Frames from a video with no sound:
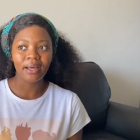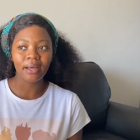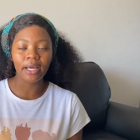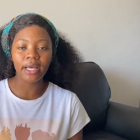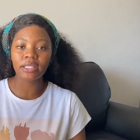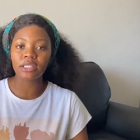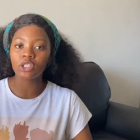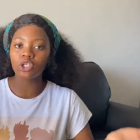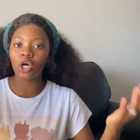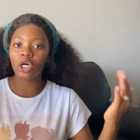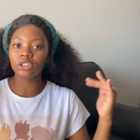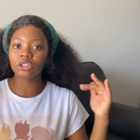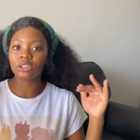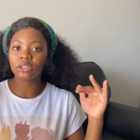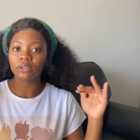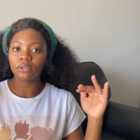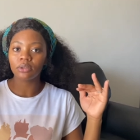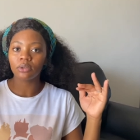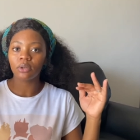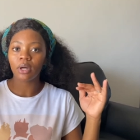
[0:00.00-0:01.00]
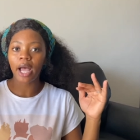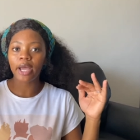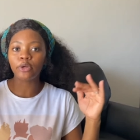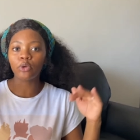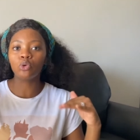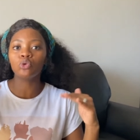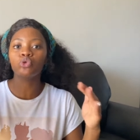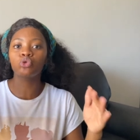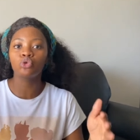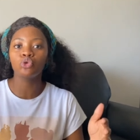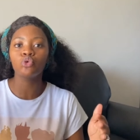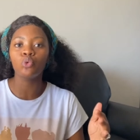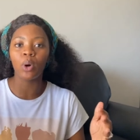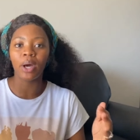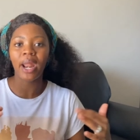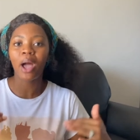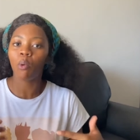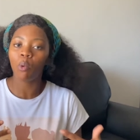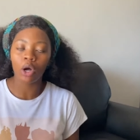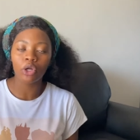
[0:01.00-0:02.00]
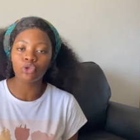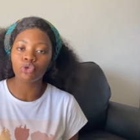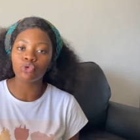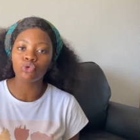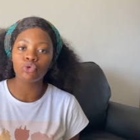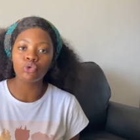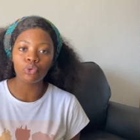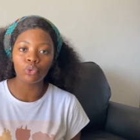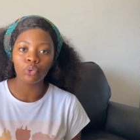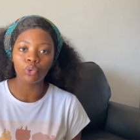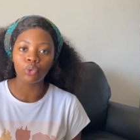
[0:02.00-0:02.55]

it's not, I don't do what I want to do.